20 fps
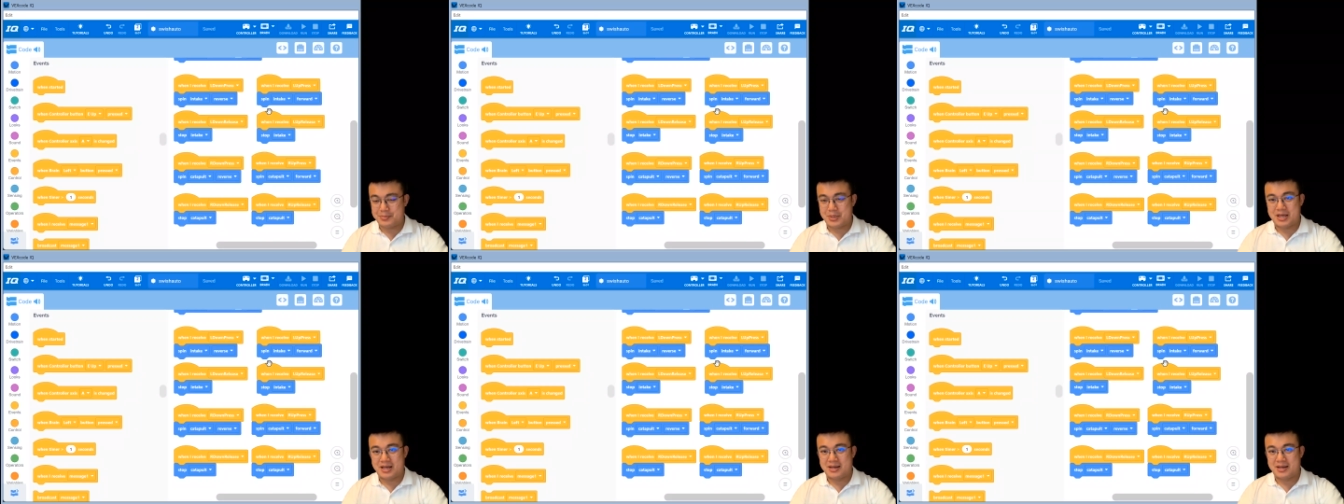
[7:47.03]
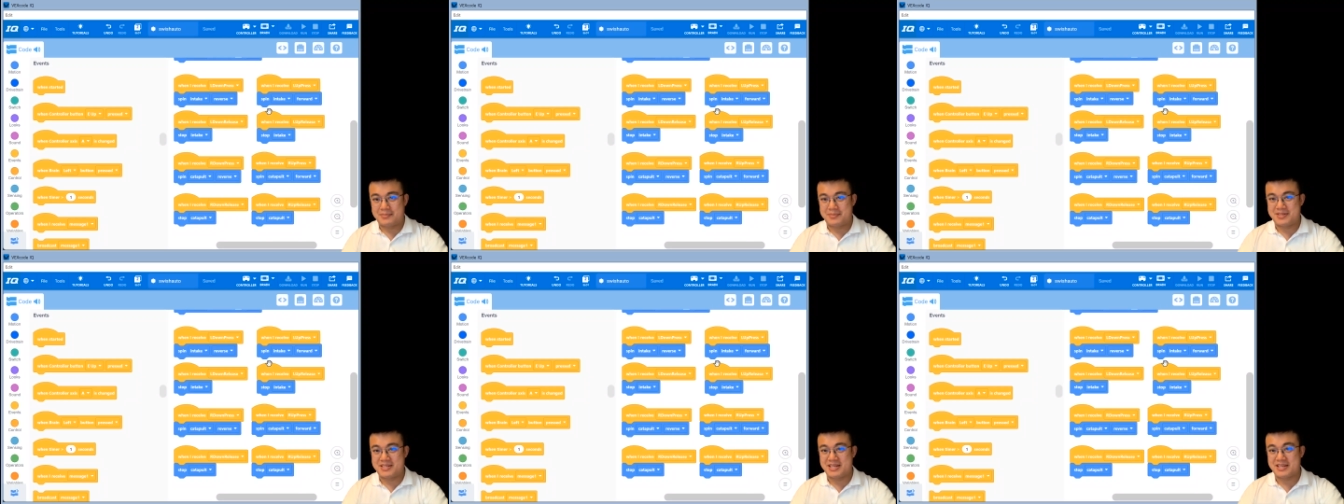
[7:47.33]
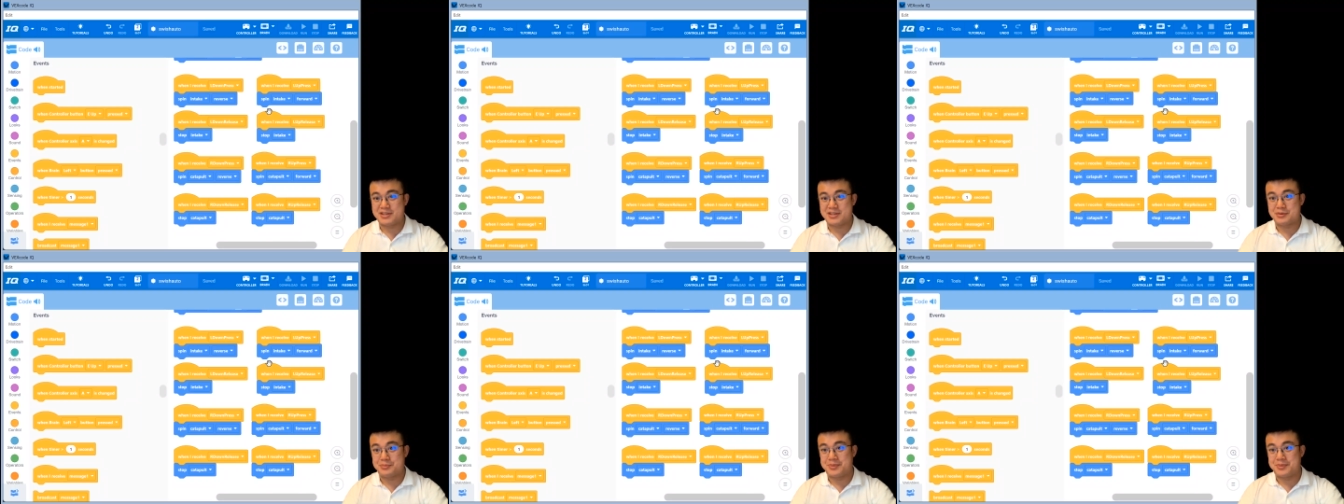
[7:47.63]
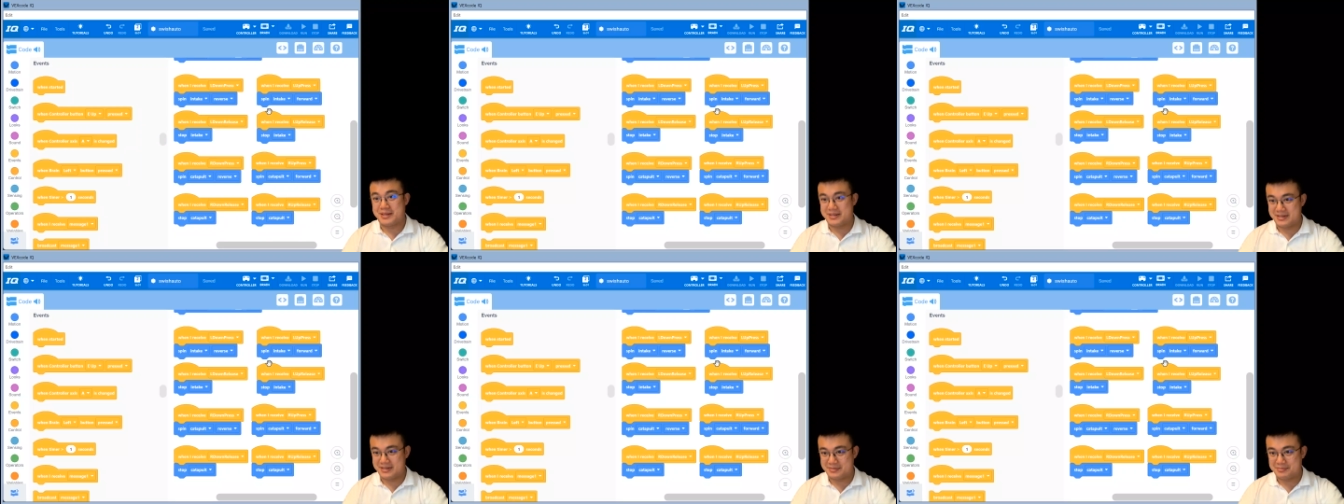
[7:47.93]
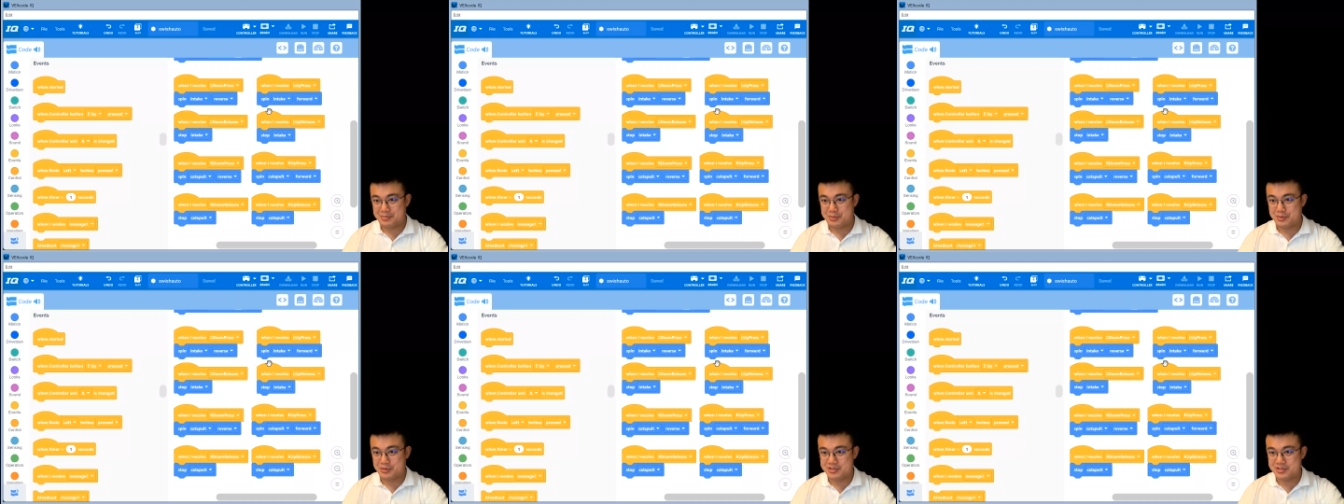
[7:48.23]
uh, potential button
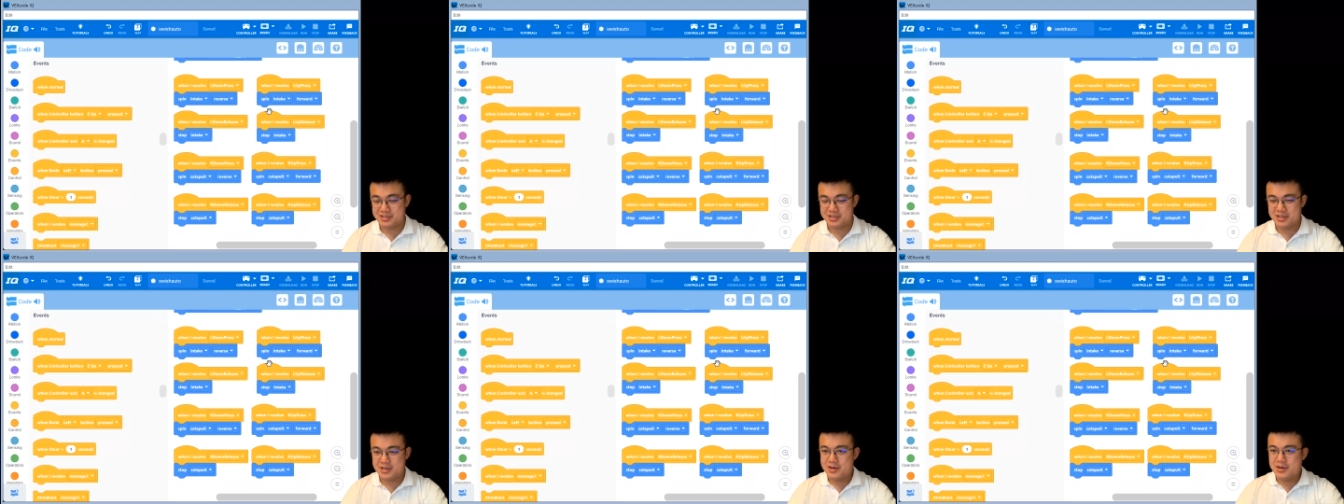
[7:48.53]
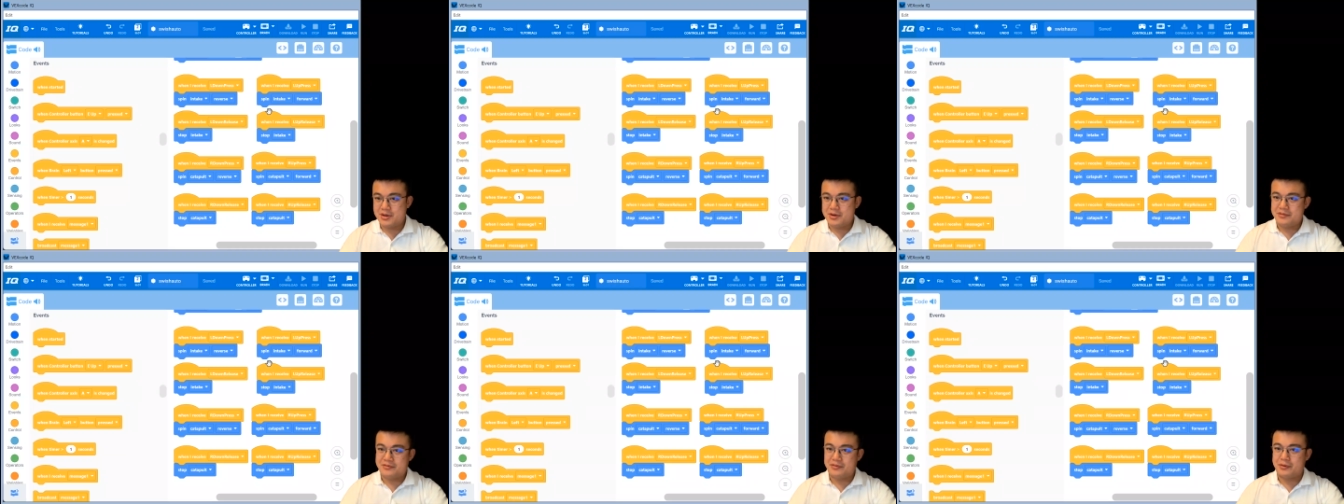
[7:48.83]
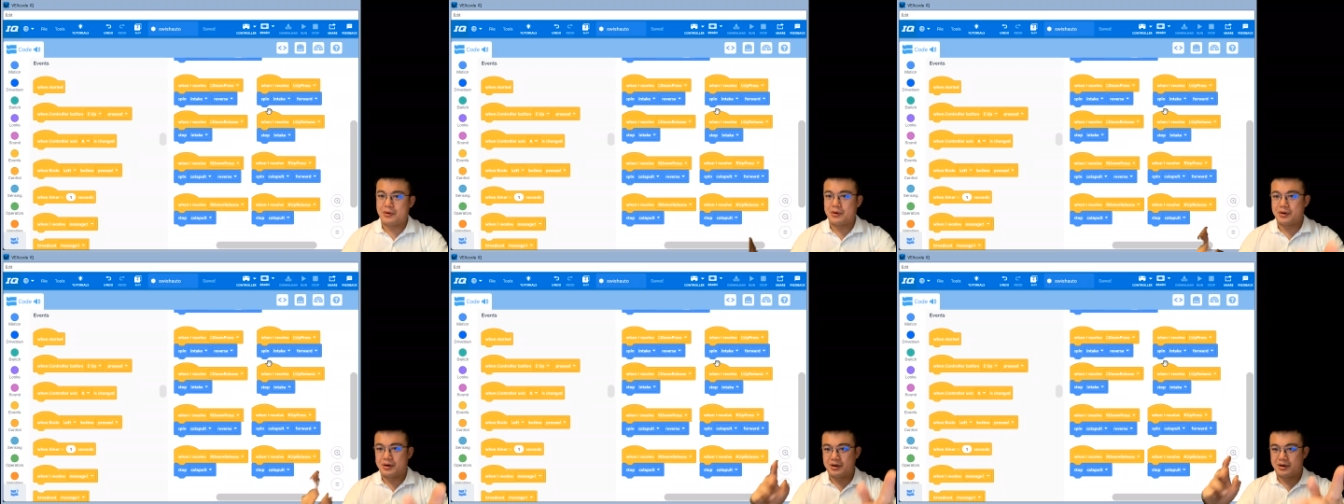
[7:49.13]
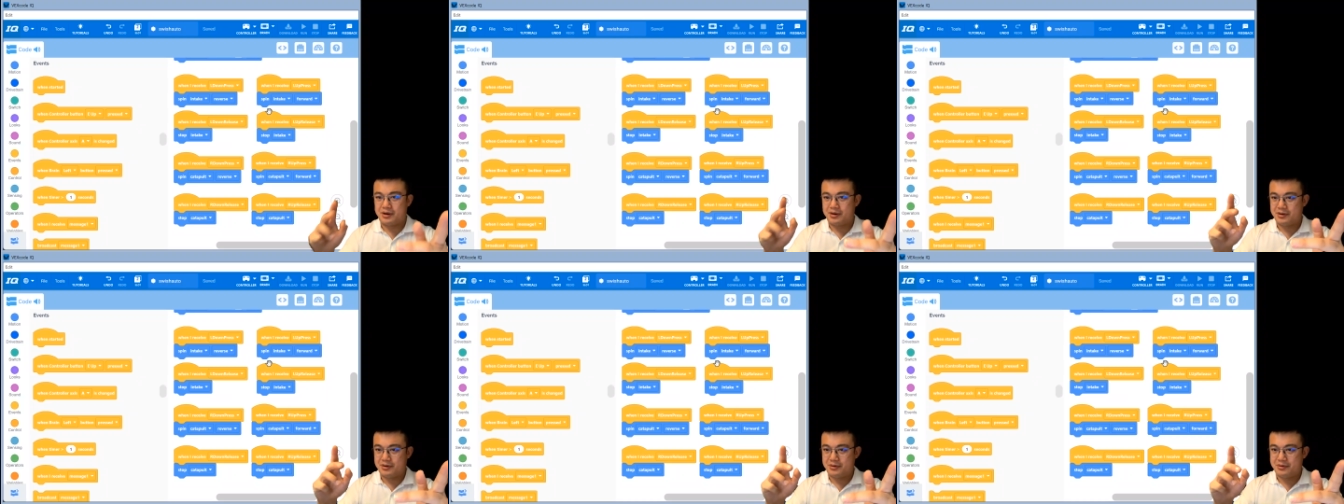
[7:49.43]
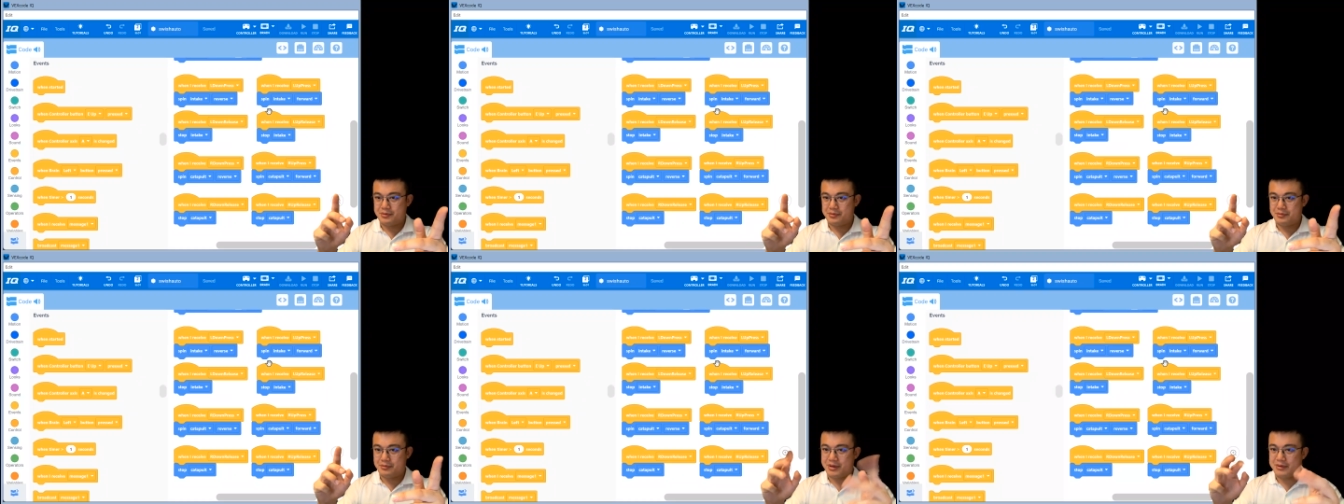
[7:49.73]
inputs for
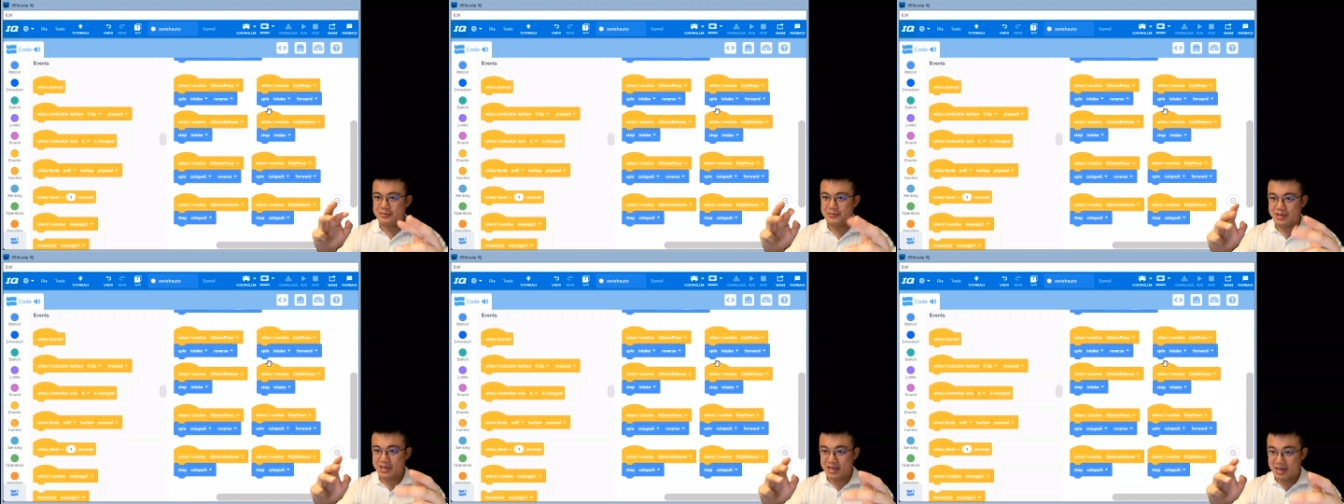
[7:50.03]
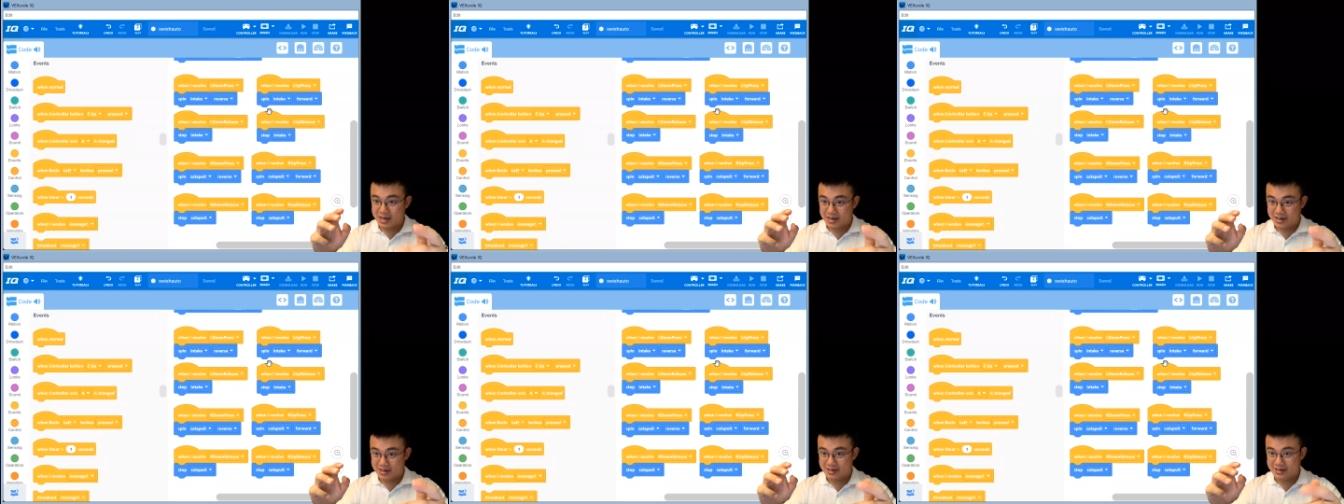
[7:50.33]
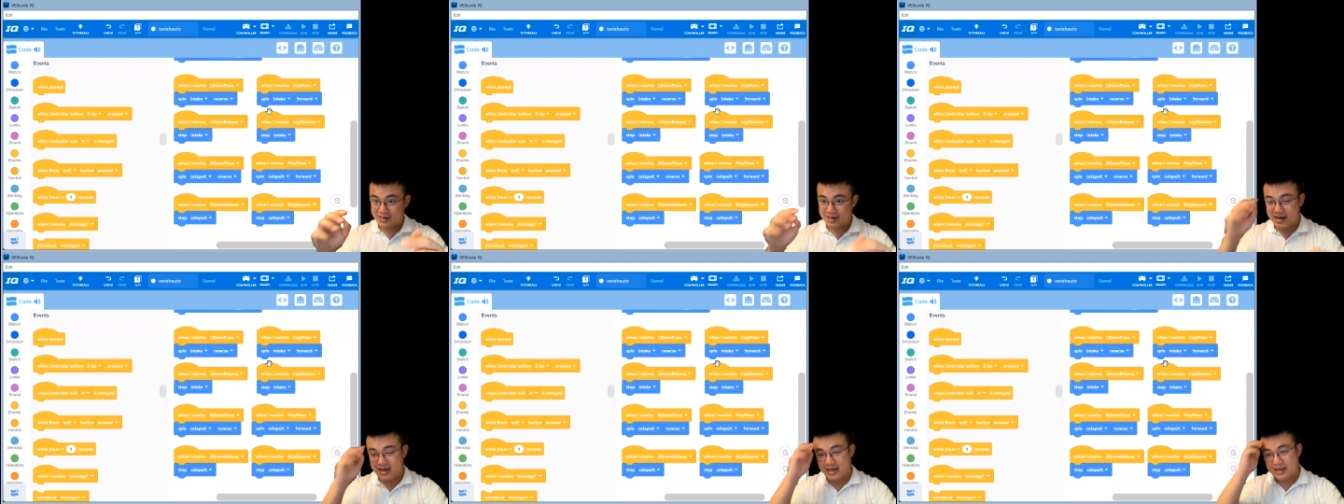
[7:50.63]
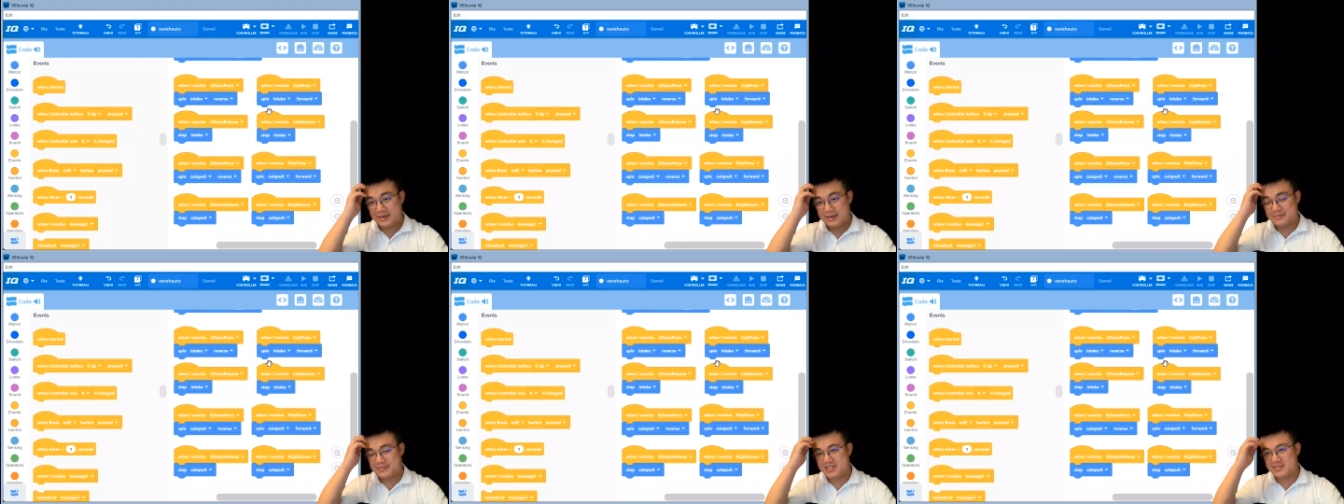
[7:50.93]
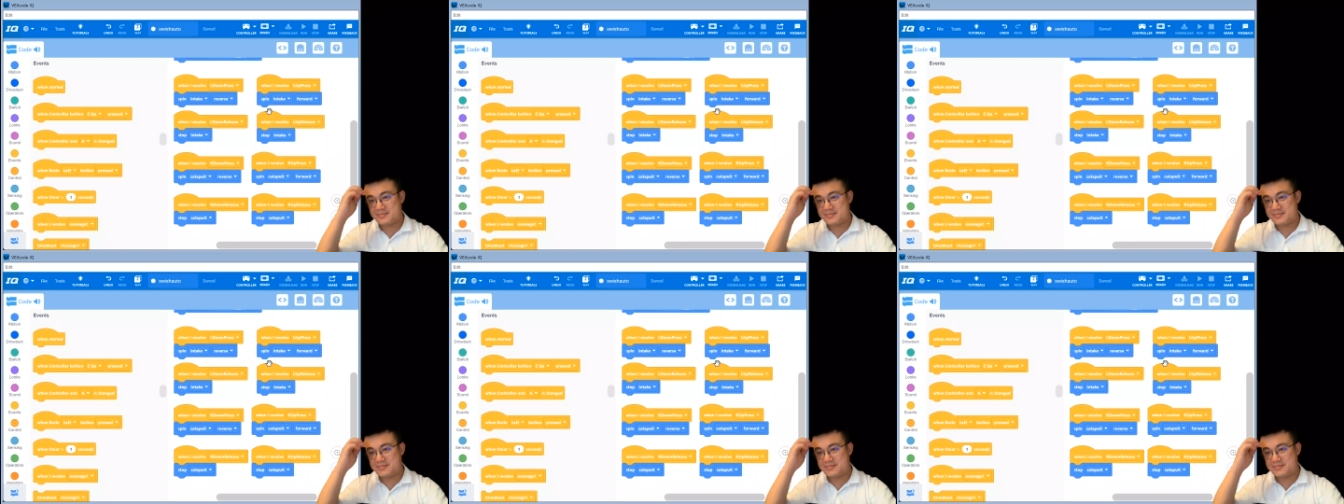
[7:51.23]
when we are um,